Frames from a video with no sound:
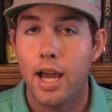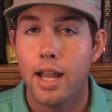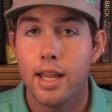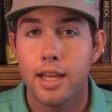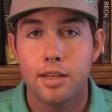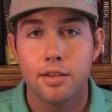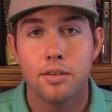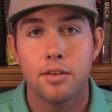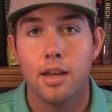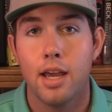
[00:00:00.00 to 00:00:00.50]

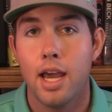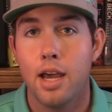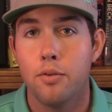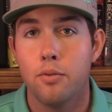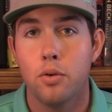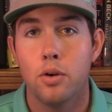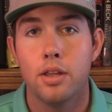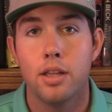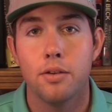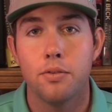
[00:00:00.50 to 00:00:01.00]
like to have
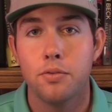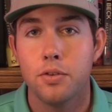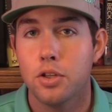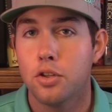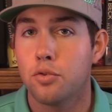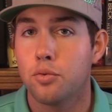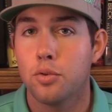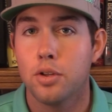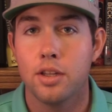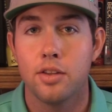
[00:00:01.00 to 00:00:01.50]
one that
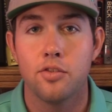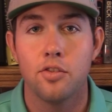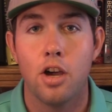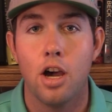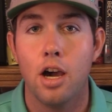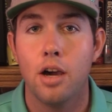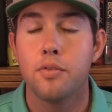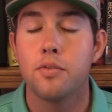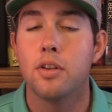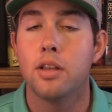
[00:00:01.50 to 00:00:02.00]
feels really
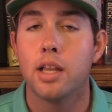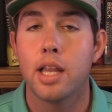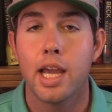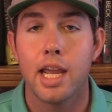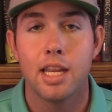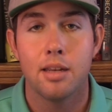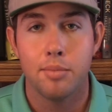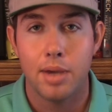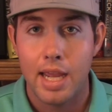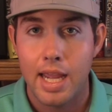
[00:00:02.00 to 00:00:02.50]
soft and
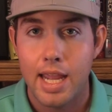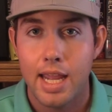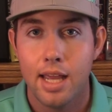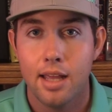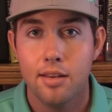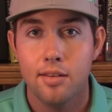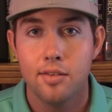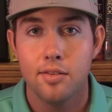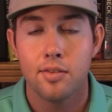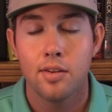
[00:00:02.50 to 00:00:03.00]
light in my
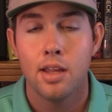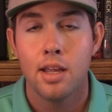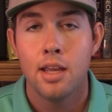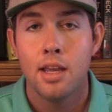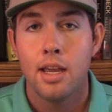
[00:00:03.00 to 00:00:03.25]
hands,